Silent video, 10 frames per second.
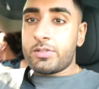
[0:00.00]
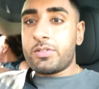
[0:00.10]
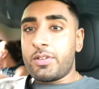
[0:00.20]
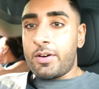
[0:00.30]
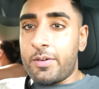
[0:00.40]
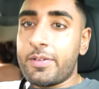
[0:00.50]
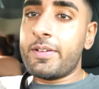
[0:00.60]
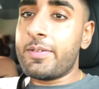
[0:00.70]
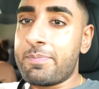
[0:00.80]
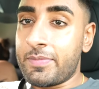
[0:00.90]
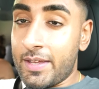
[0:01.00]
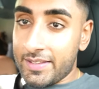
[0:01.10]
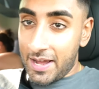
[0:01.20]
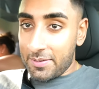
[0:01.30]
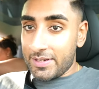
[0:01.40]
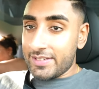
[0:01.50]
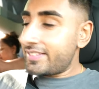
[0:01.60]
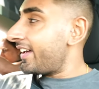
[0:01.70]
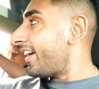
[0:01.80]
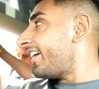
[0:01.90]
So, that was
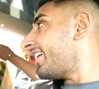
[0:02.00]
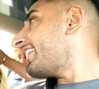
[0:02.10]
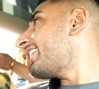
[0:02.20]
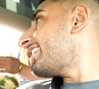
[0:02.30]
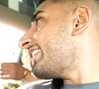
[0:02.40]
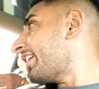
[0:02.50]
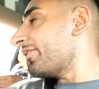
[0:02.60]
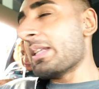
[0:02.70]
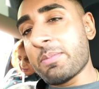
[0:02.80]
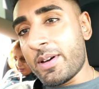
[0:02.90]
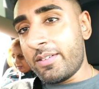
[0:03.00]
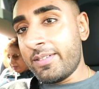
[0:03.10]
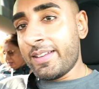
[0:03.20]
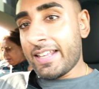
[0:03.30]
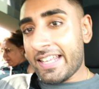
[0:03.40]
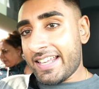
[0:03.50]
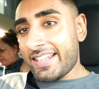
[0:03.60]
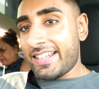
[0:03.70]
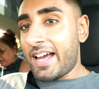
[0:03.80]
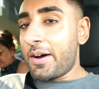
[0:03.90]
uh, a lovely meal.
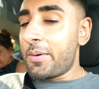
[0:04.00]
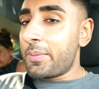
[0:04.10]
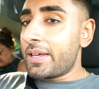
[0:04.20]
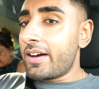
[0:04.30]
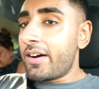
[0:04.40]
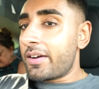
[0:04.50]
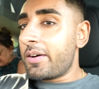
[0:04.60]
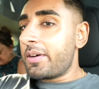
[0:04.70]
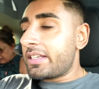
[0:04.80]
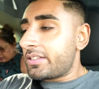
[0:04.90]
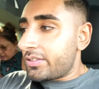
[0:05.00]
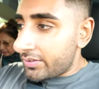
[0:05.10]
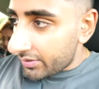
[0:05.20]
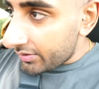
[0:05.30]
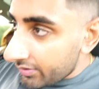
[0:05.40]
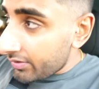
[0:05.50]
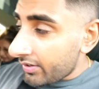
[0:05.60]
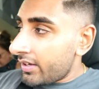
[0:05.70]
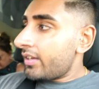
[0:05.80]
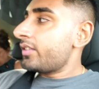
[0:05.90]
Now we are going to
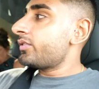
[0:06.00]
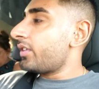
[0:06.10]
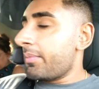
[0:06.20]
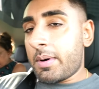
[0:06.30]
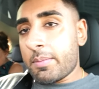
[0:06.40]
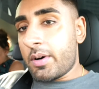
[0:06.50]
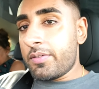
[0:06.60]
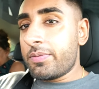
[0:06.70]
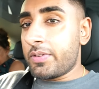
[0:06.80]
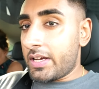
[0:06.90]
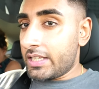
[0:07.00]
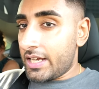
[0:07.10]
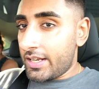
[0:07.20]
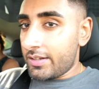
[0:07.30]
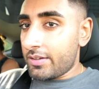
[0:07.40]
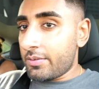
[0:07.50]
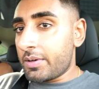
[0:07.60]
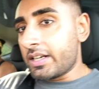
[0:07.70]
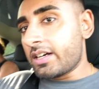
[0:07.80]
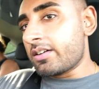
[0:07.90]
drop mom off and then we're
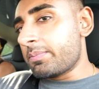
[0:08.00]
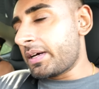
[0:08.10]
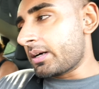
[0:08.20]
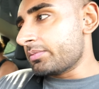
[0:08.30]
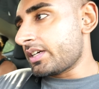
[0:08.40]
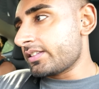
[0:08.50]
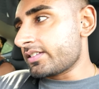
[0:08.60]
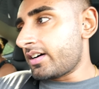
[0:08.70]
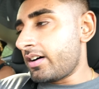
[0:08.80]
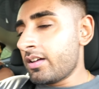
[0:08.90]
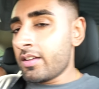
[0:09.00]
going to go pick up Jay's car